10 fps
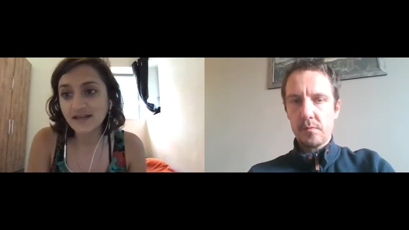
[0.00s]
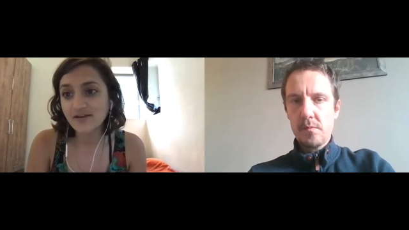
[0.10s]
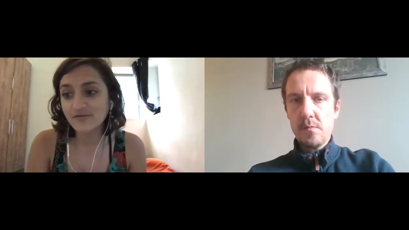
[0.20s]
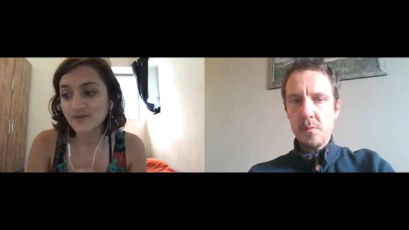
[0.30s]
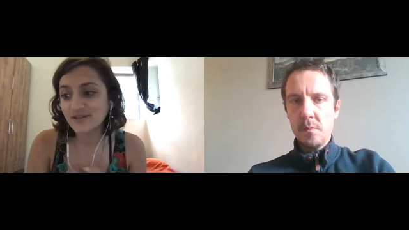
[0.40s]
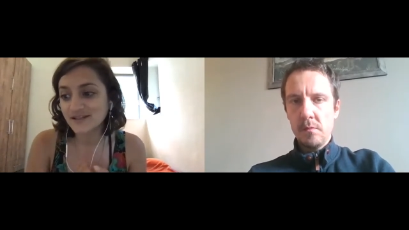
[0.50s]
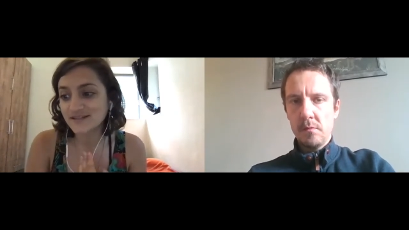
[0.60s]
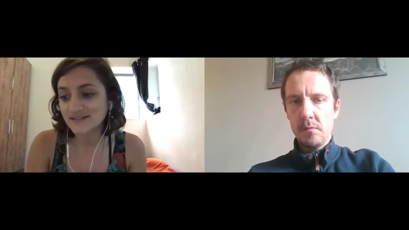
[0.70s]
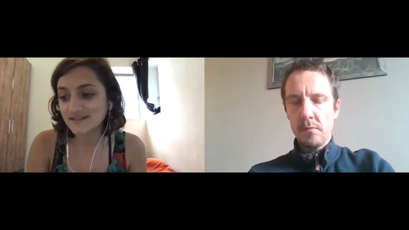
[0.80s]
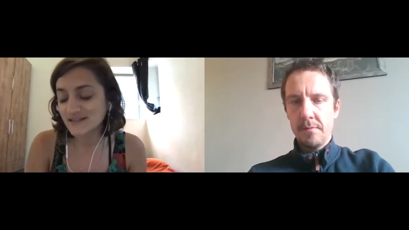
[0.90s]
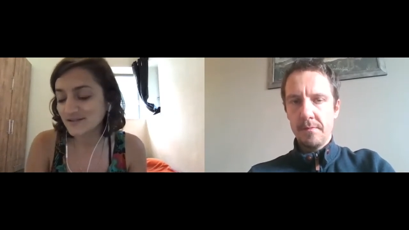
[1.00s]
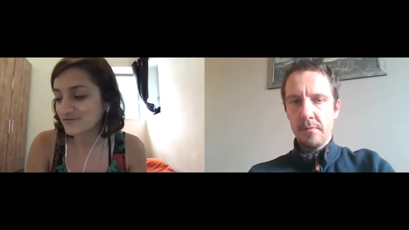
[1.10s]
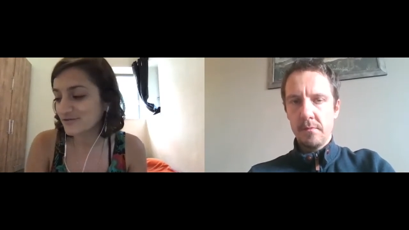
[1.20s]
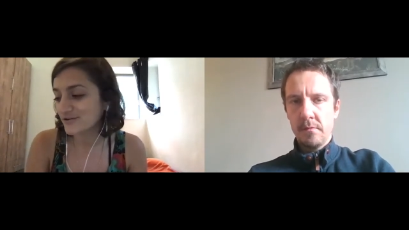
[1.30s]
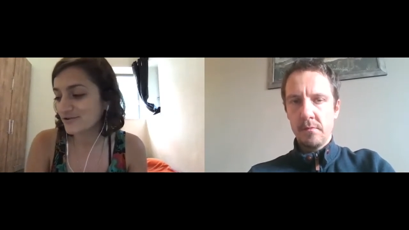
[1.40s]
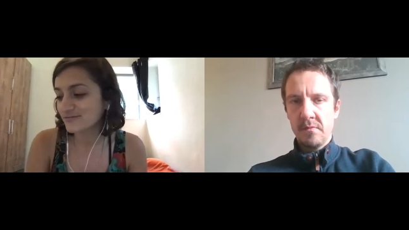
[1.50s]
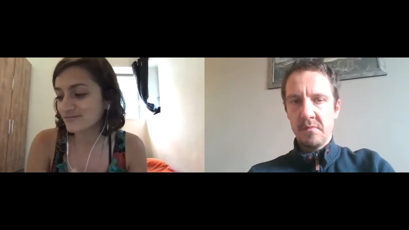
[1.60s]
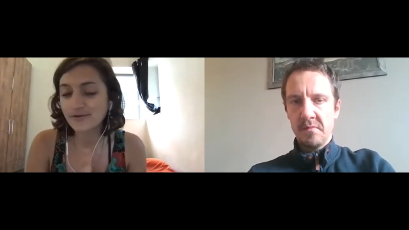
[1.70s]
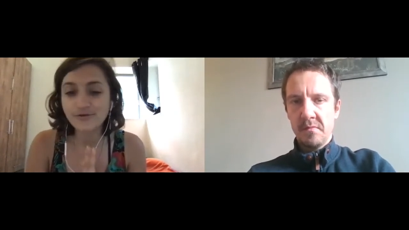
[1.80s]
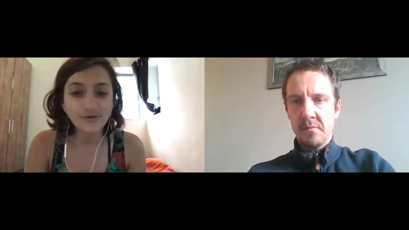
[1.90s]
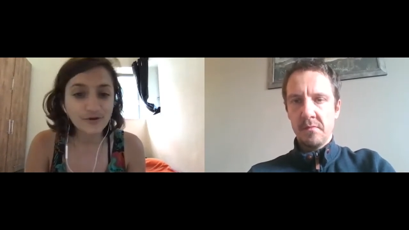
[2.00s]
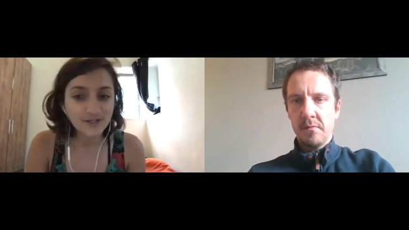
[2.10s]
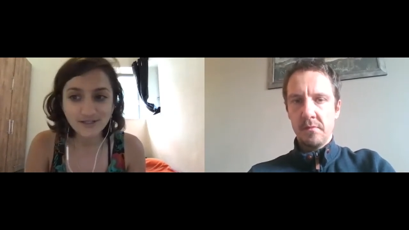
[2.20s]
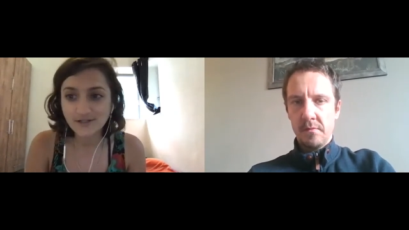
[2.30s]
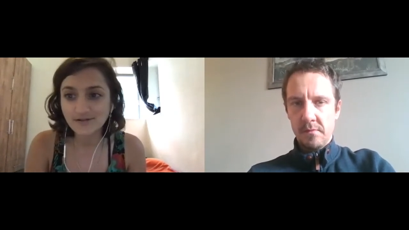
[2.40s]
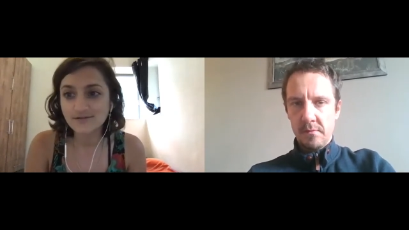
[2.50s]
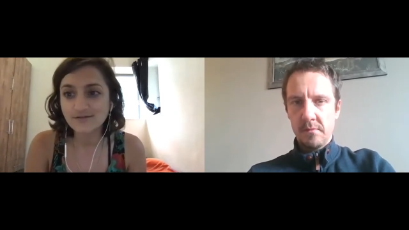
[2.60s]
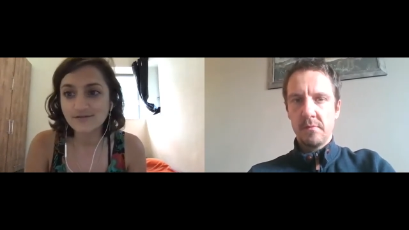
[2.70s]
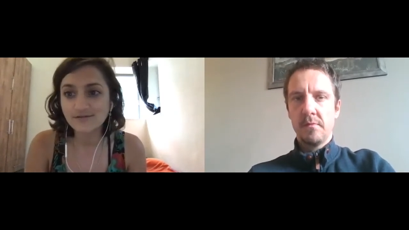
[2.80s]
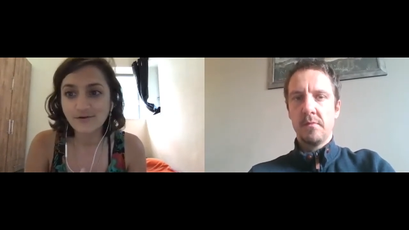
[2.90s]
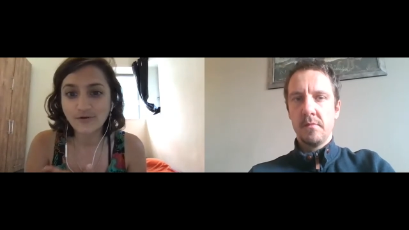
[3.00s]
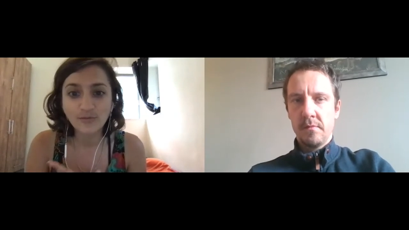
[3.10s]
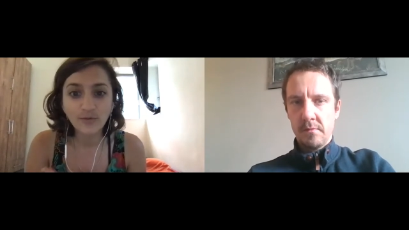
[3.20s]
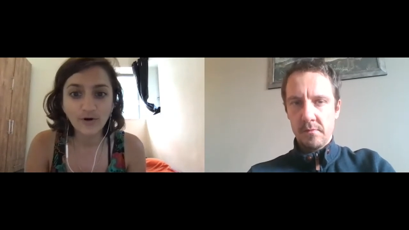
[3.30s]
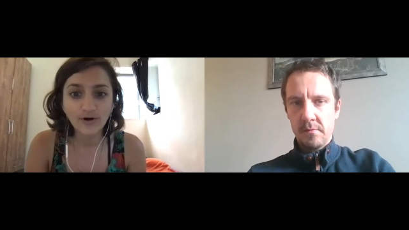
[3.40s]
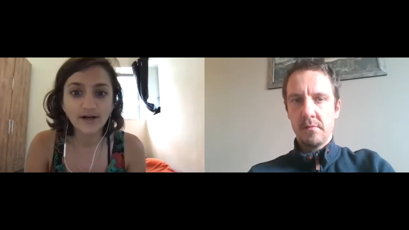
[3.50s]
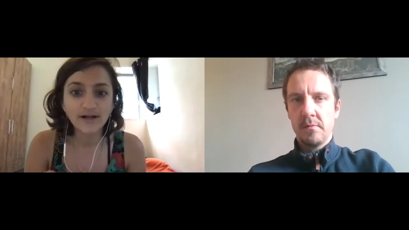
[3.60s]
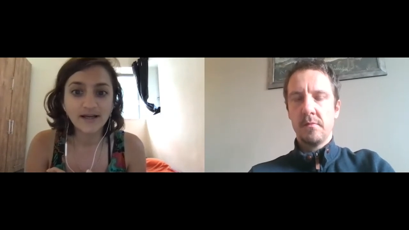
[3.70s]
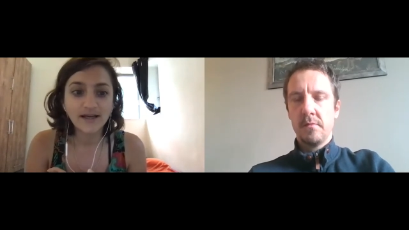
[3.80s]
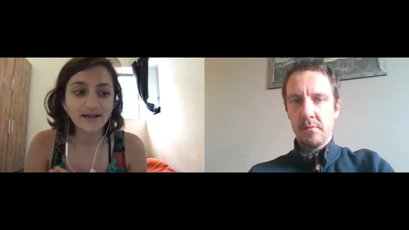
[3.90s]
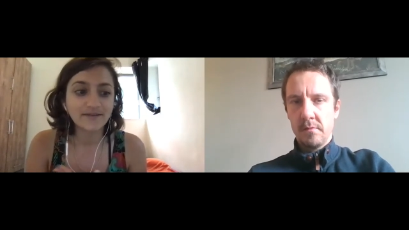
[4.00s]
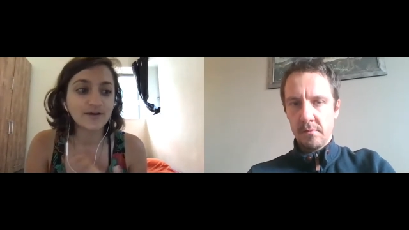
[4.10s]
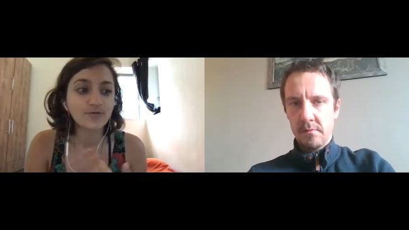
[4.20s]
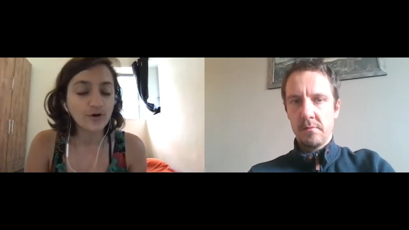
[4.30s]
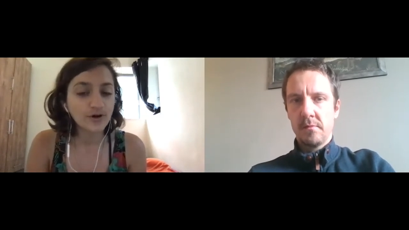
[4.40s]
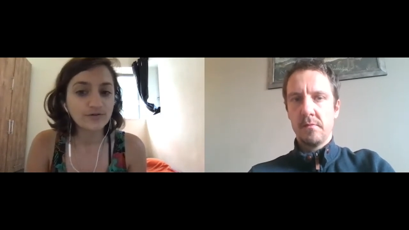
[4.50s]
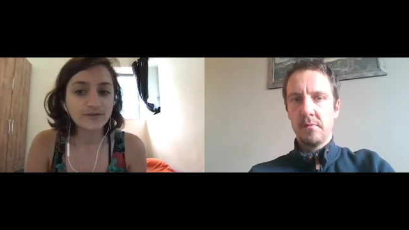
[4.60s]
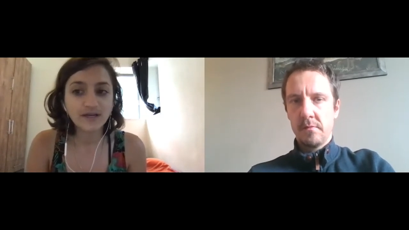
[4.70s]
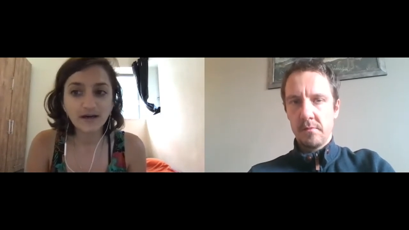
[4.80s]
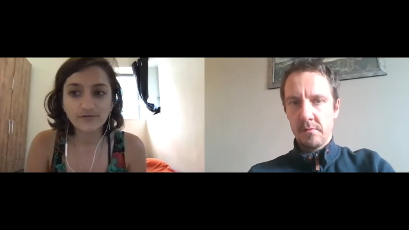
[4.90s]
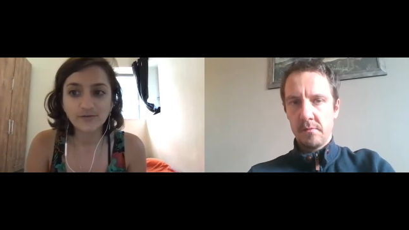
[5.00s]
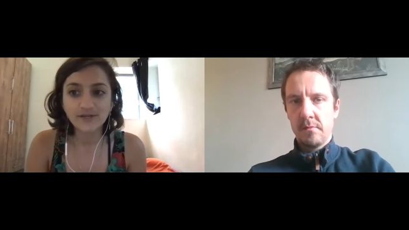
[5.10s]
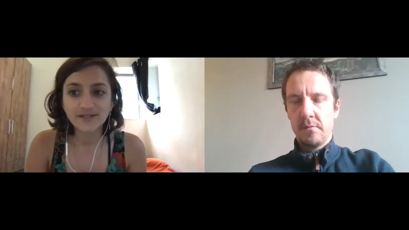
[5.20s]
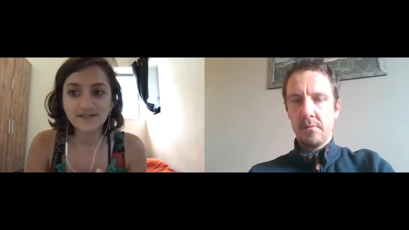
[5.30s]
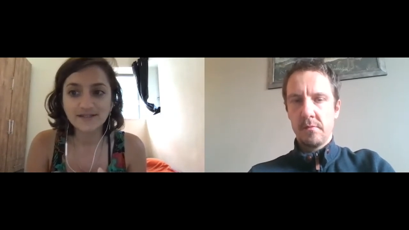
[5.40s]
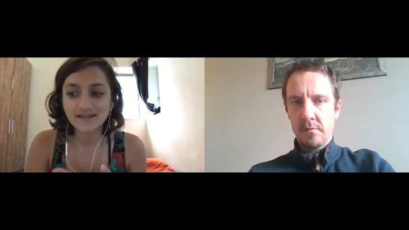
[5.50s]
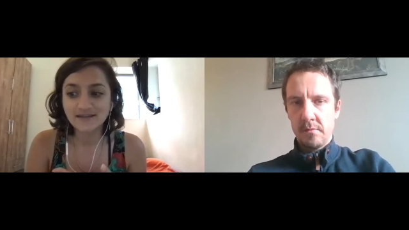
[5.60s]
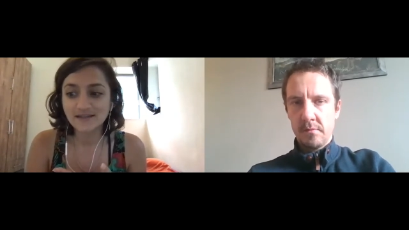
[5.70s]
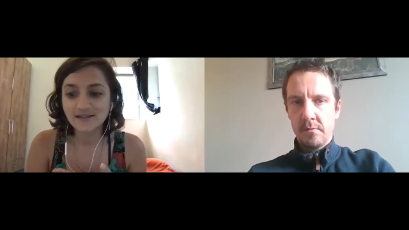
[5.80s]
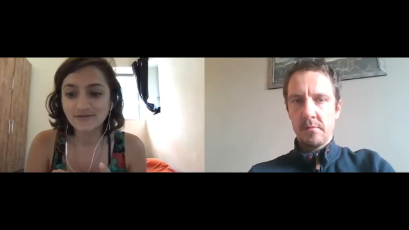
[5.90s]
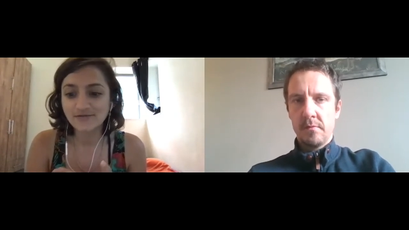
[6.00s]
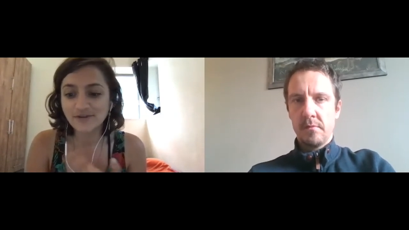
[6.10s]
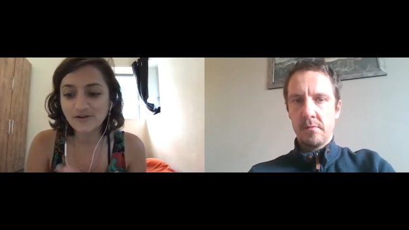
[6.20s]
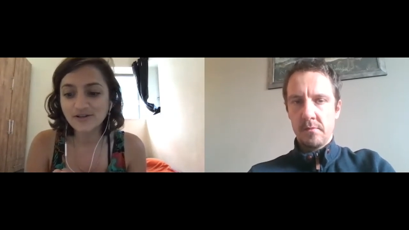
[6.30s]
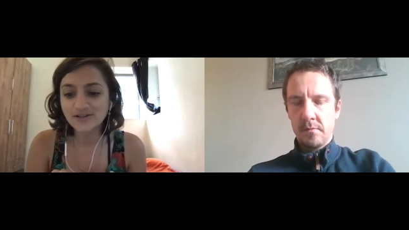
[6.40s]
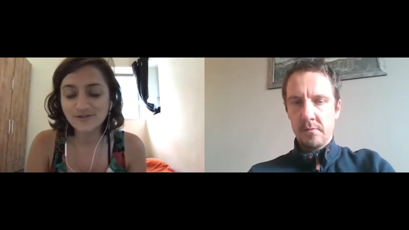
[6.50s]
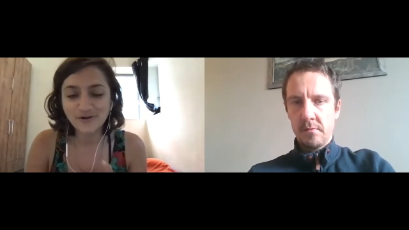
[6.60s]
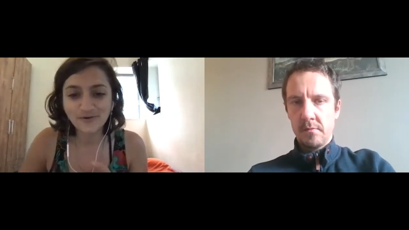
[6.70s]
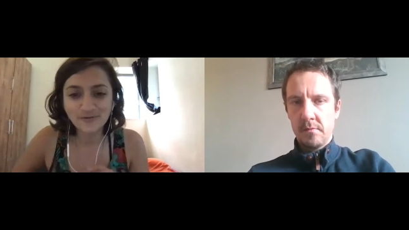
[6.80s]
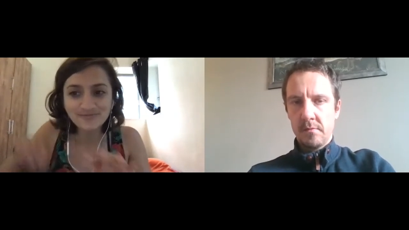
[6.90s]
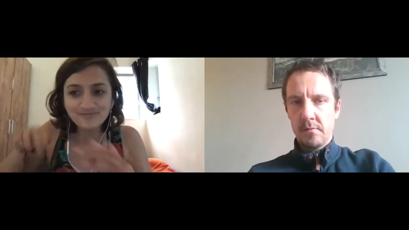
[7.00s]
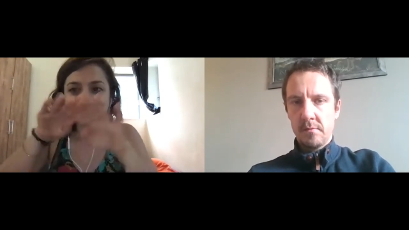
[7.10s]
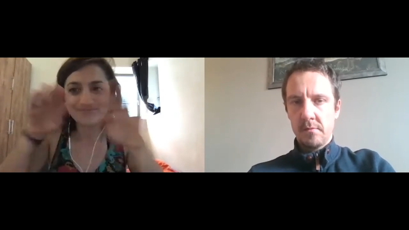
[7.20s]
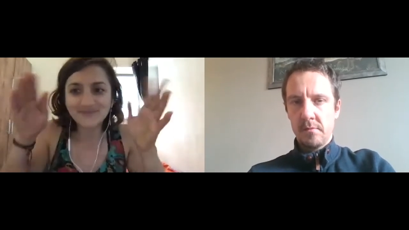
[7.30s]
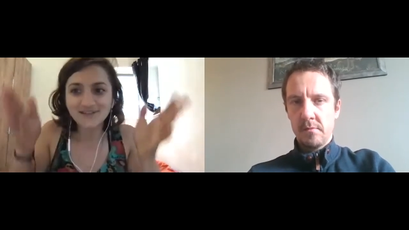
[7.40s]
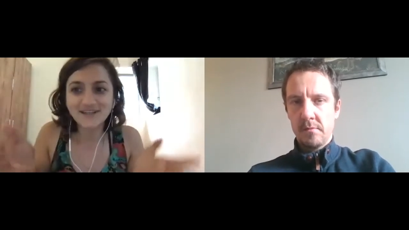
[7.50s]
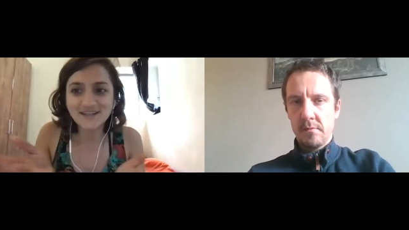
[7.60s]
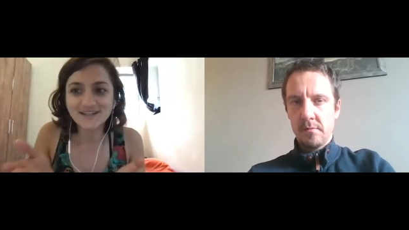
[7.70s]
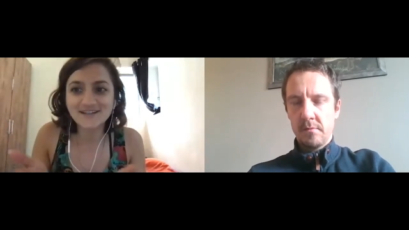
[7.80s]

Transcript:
Speaker 1: have been existing for thirty years or more. and they work with the government, and they're very, you know, like in,